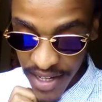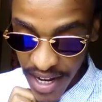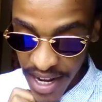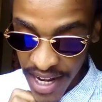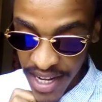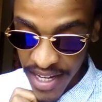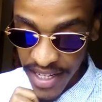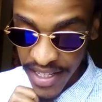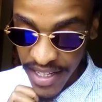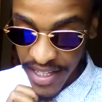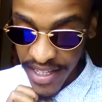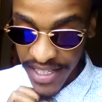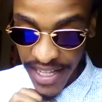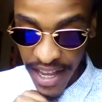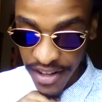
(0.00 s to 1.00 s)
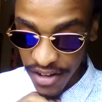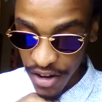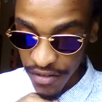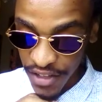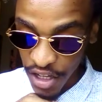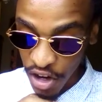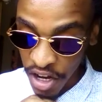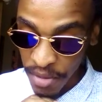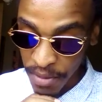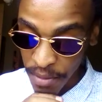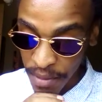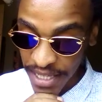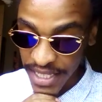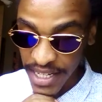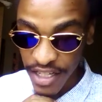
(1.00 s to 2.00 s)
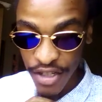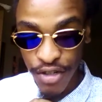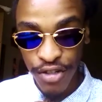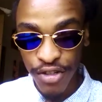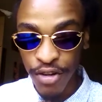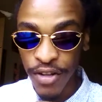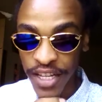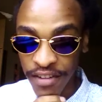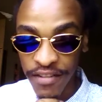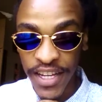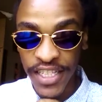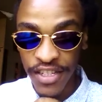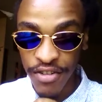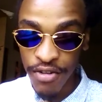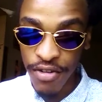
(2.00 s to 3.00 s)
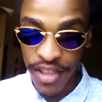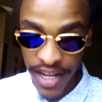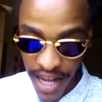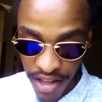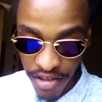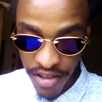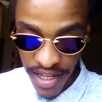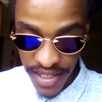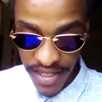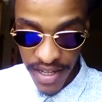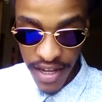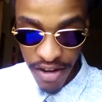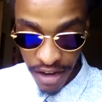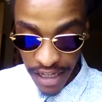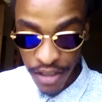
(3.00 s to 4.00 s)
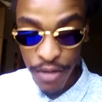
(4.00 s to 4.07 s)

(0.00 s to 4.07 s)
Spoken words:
the side of the economy, basically to control inflation, growth, and other things, right?